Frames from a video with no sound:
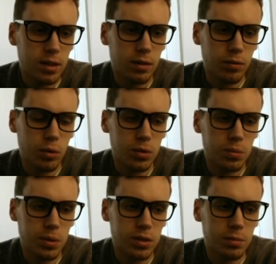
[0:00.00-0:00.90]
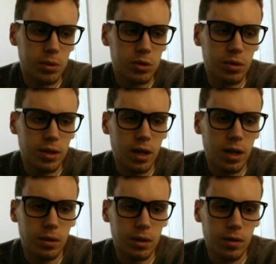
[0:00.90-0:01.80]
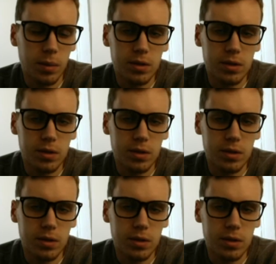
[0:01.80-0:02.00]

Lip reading: And then, of course, we sum those two together and divide by